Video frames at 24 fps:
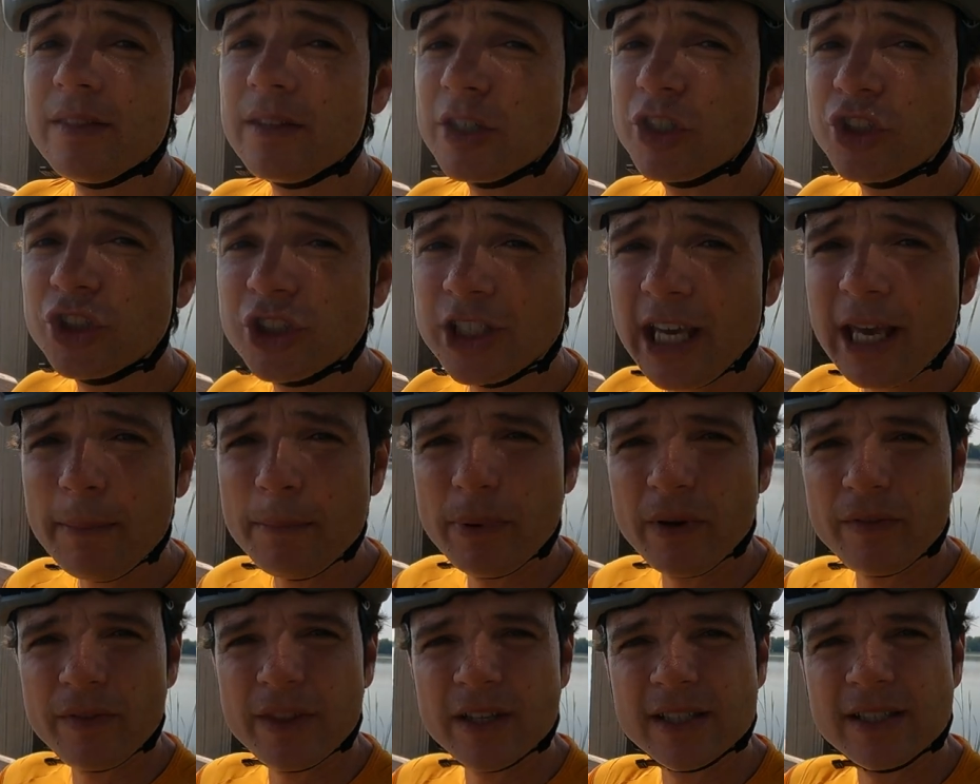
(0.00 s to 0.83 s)
the
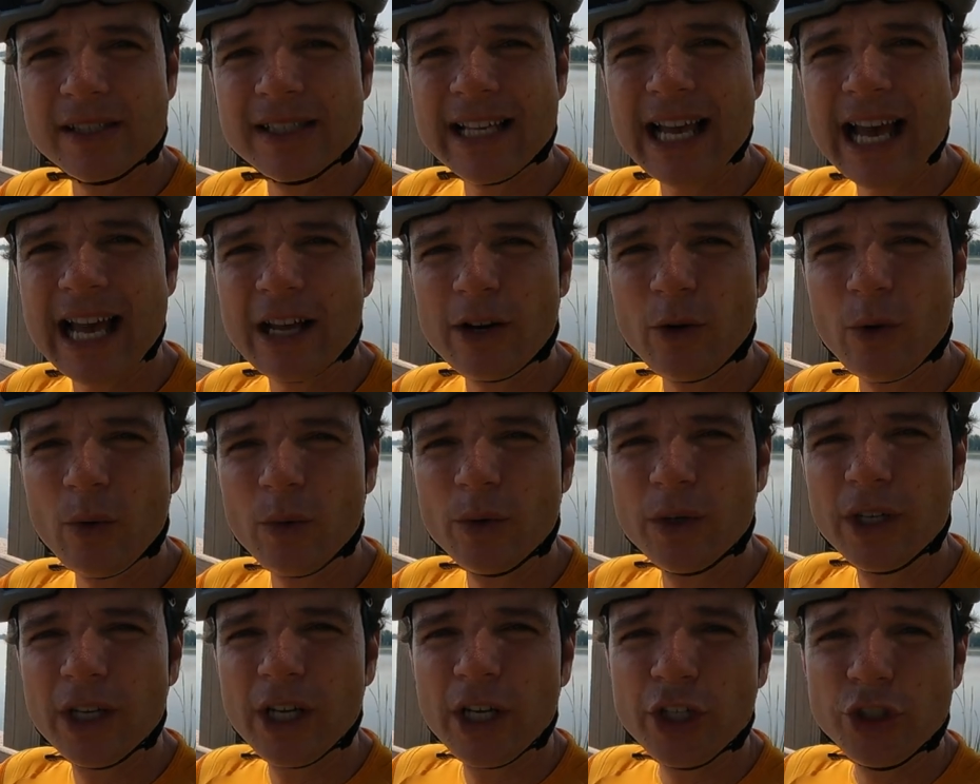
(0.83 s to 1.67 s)
shape of the
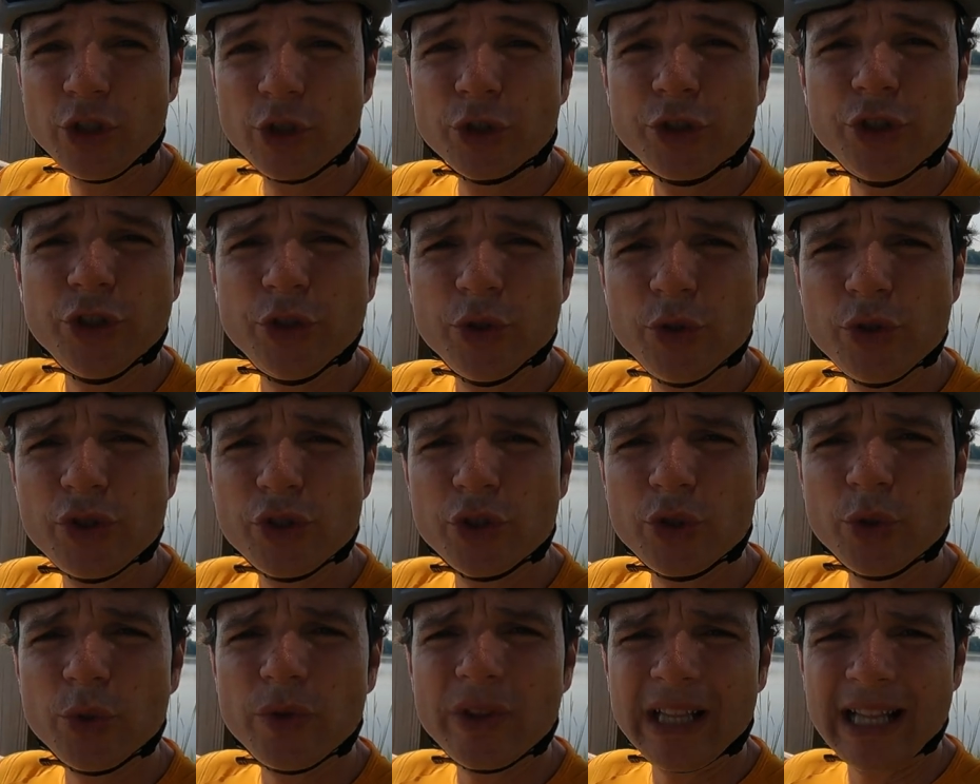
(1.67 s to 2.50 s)
saddle you're used to.